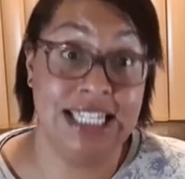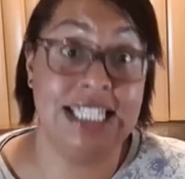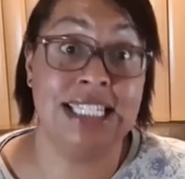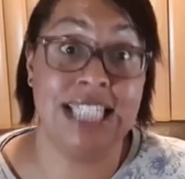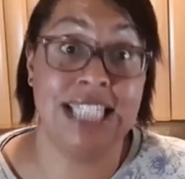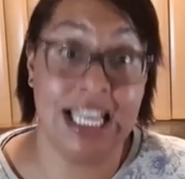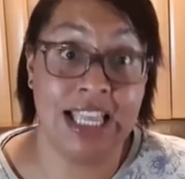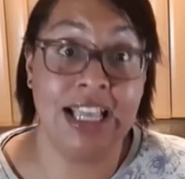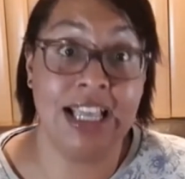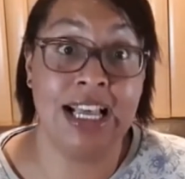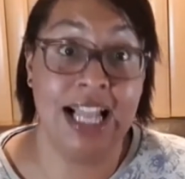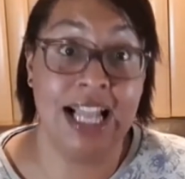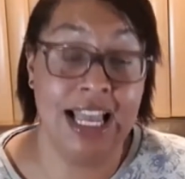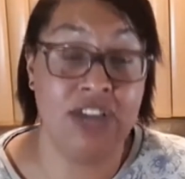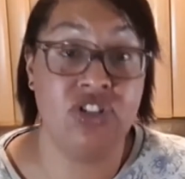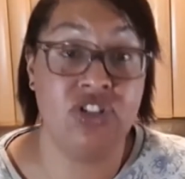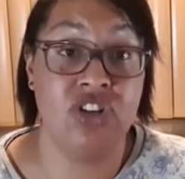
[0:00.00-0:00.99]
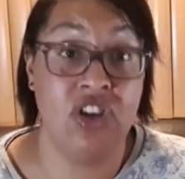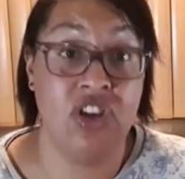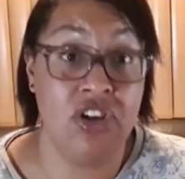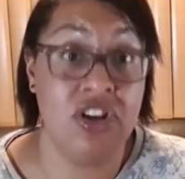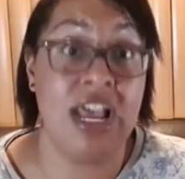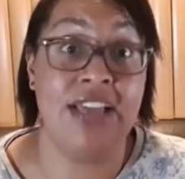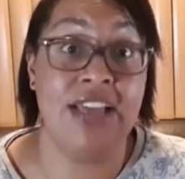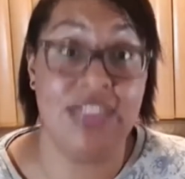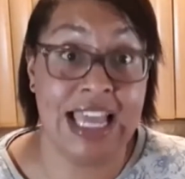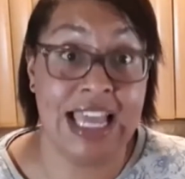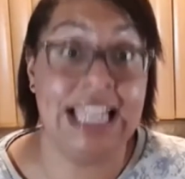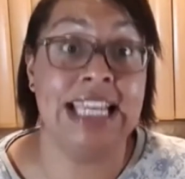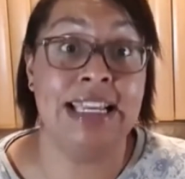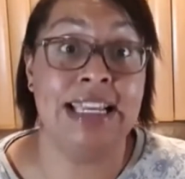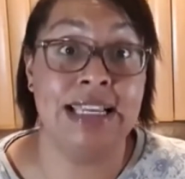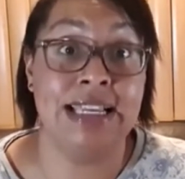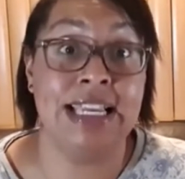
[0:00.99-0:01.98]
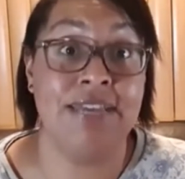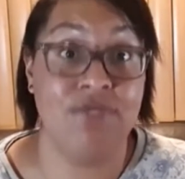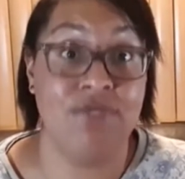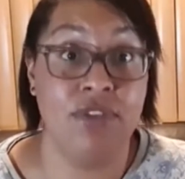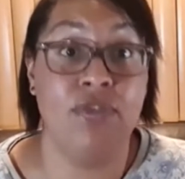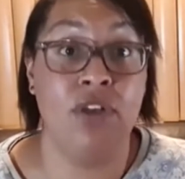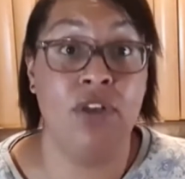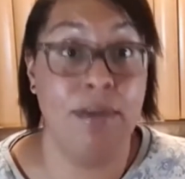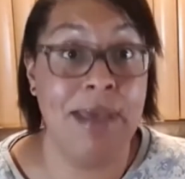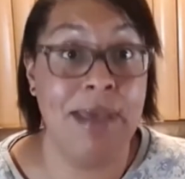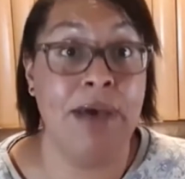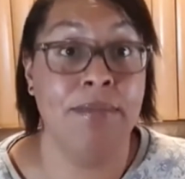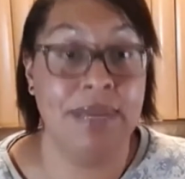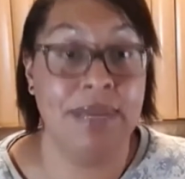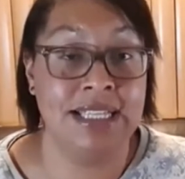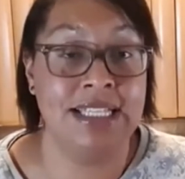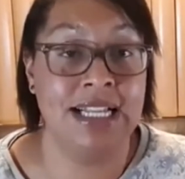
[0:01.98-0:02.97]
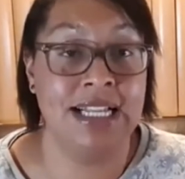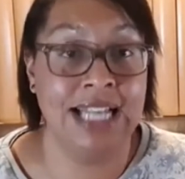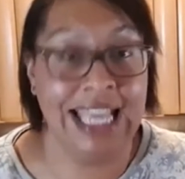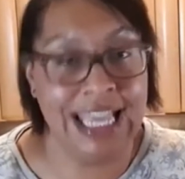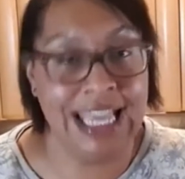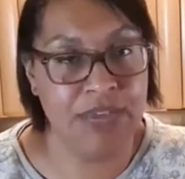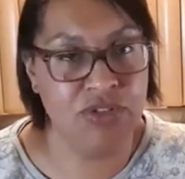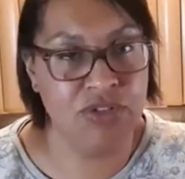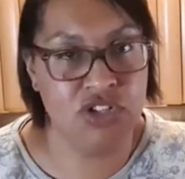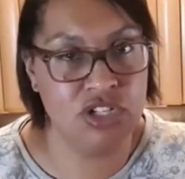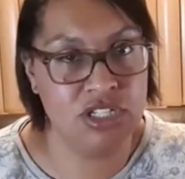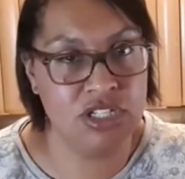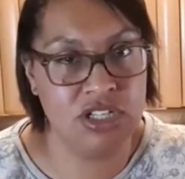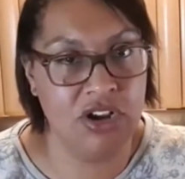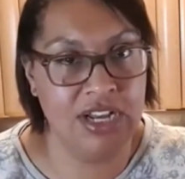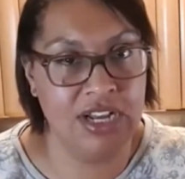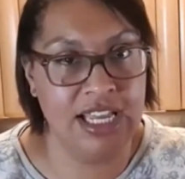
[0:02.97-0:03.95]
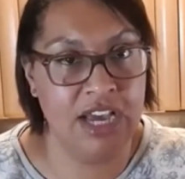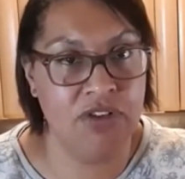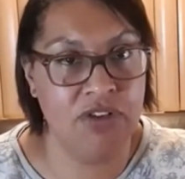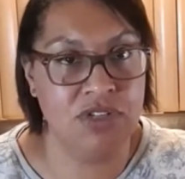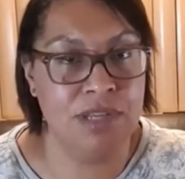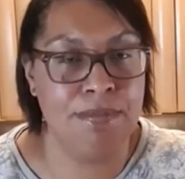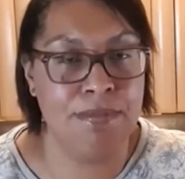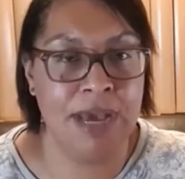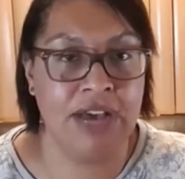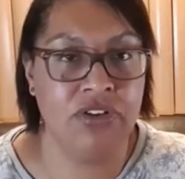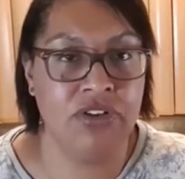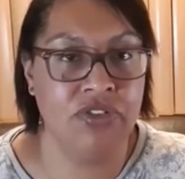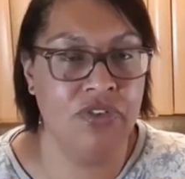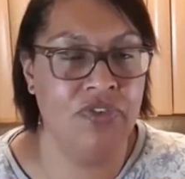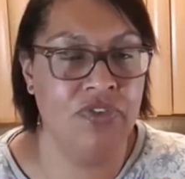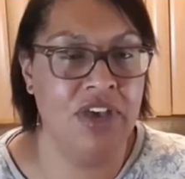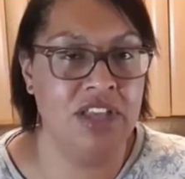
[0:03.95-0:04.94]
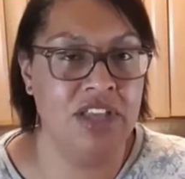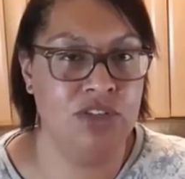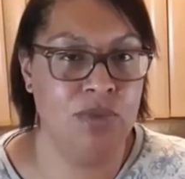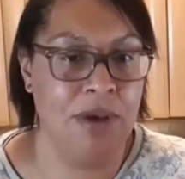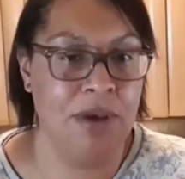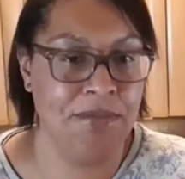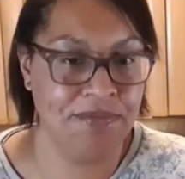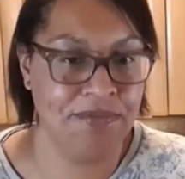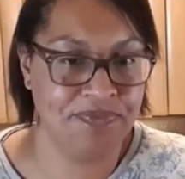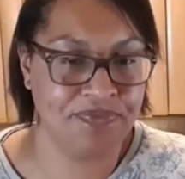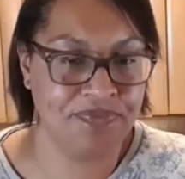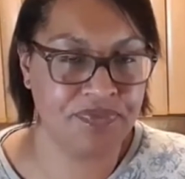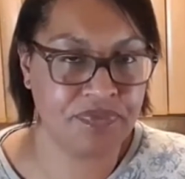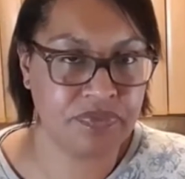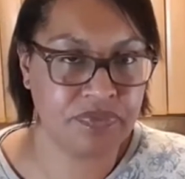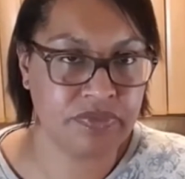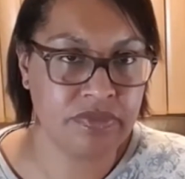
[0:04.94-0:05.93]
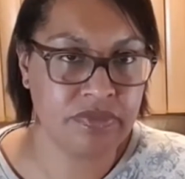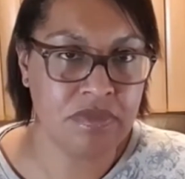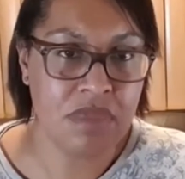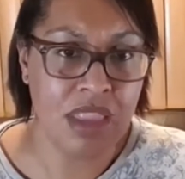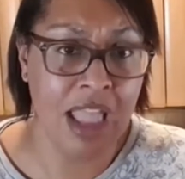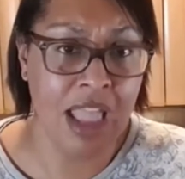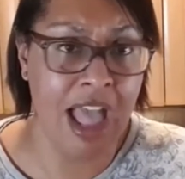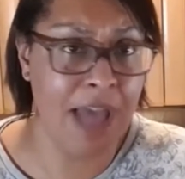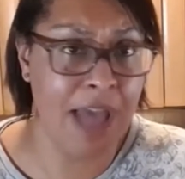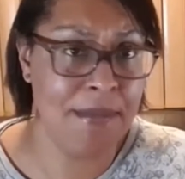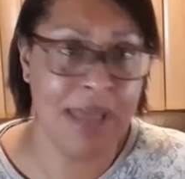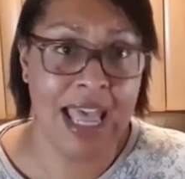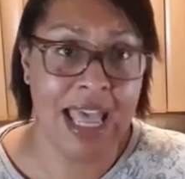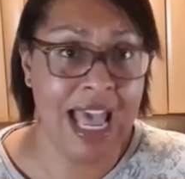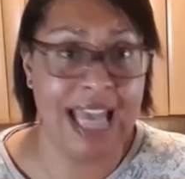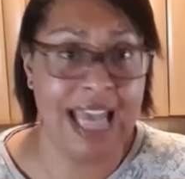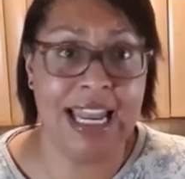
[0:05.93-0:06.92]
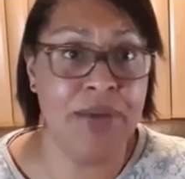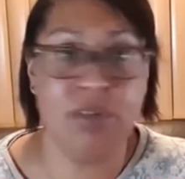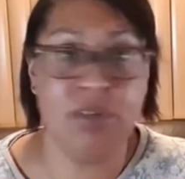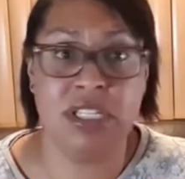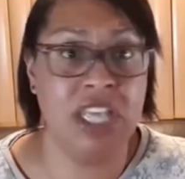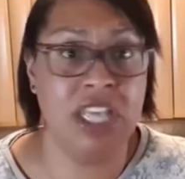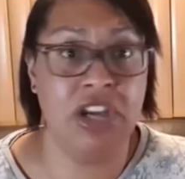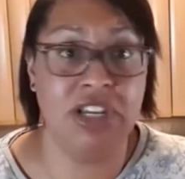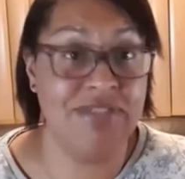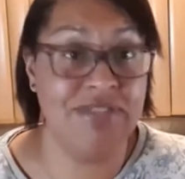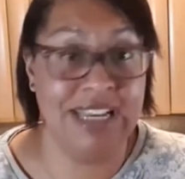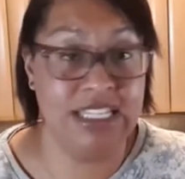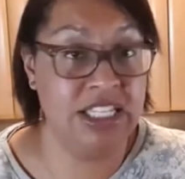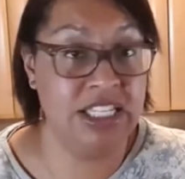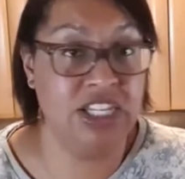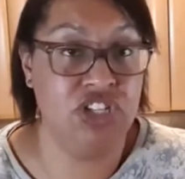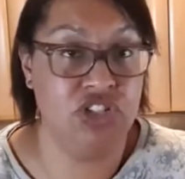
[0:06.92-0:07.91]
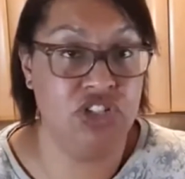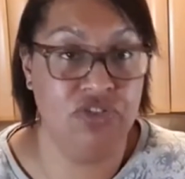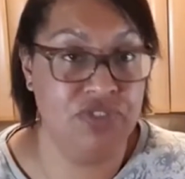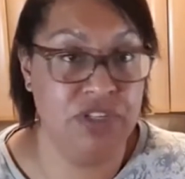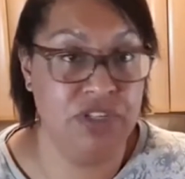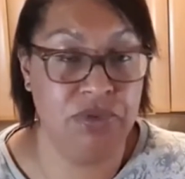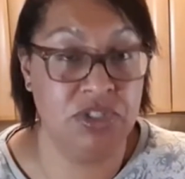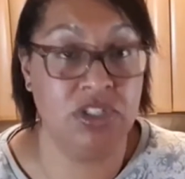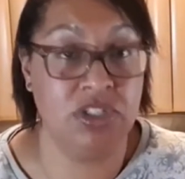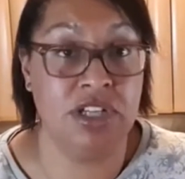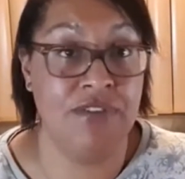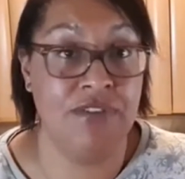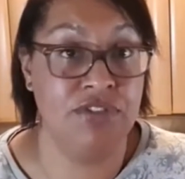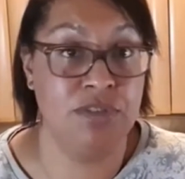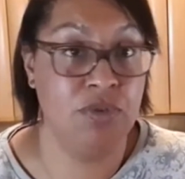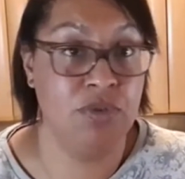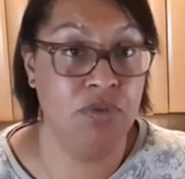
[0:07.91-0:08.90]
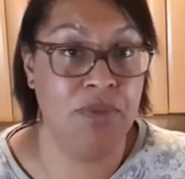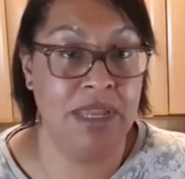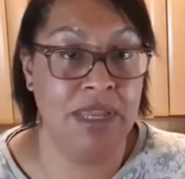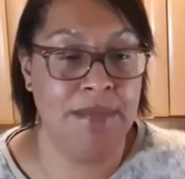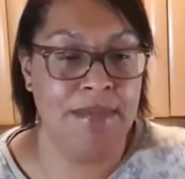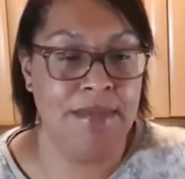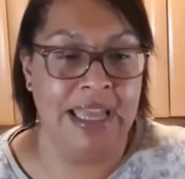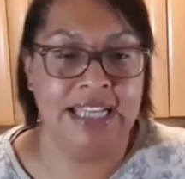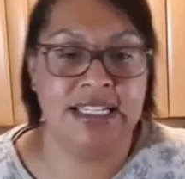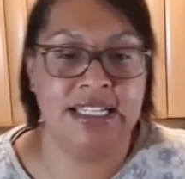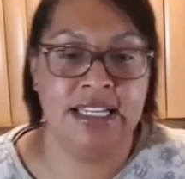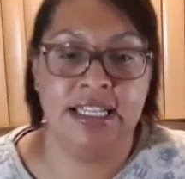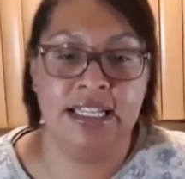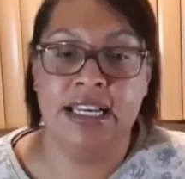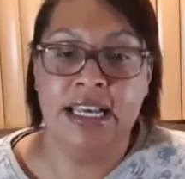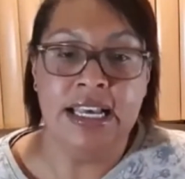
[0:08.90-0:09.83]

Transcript: a second collection, and then he gave the full amount basically. He was just slightly holding back on the first one. And that was the only reason. He just obviously wasn't comfortable being maiden.